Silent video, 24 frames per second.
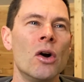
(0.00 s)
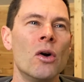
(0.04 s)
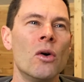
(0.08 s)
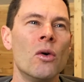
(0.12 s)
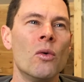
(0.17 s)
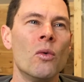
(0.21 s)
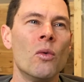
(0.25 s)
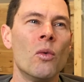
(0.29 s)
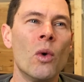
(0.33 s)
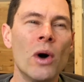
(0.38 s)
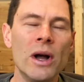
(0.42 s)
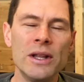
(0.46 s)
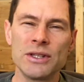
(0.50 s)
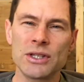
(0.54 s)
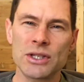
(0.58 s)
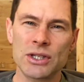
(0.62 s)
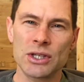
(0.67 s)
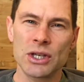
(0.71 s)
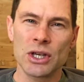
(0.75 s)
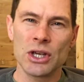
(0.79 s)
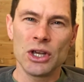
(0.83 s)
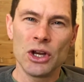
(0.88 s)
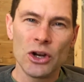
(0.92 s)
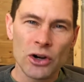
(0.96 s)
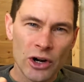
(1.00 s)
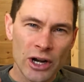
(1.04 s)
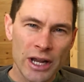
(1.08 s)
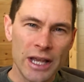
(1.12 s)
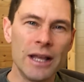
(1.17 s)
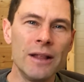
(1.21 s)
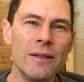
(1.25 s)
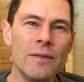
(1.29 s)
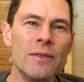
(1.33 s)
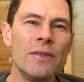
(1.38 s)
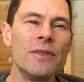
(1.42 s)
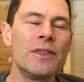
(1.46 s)
once you're
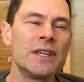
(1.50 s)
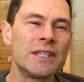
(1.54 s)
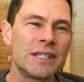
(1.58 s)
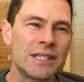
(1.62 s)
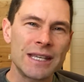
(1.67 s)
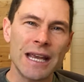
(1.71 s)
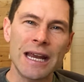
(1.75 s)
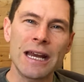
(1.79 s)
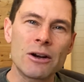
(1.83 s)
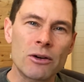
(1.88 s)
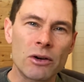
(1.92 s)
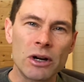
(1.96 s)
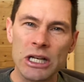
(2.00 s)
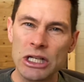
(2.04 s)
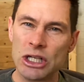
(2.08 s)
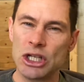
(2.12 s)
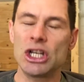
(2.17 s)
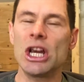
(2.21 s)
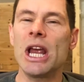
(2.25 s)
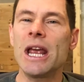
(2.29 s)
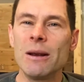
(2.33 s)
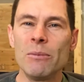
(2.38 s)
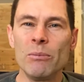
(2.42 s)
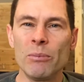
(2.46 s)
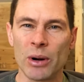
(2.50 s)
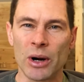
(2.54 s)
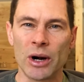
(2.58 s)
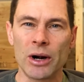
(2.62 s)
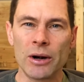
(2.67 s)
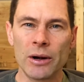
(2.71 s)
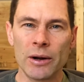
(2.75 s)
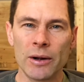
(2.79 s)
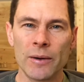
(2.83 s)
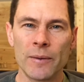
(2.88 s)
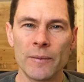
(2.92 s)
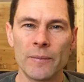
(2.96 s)
in the sacred
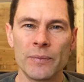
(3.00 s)
chamber,